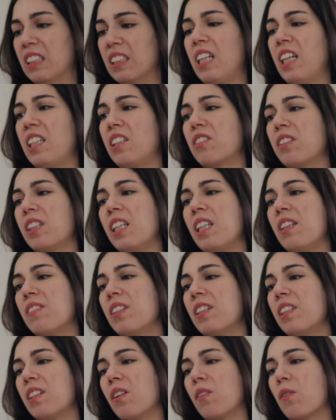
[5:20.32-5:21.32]
I don't
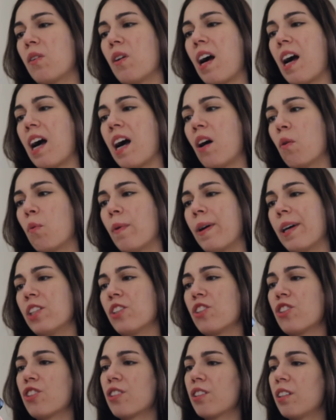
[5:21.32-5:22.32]
even know how
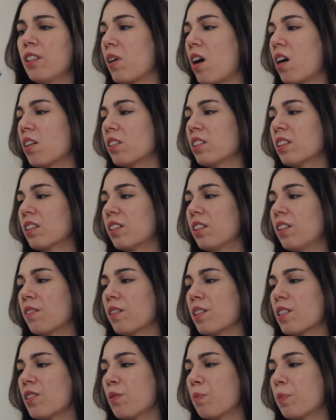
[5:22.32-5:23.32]
much product
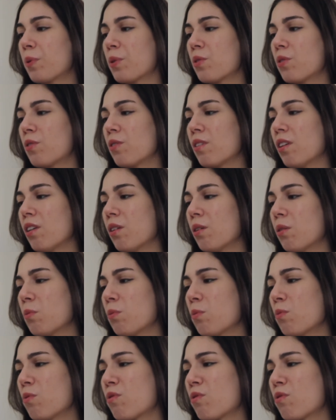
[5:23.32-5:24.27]
you're supposed to use.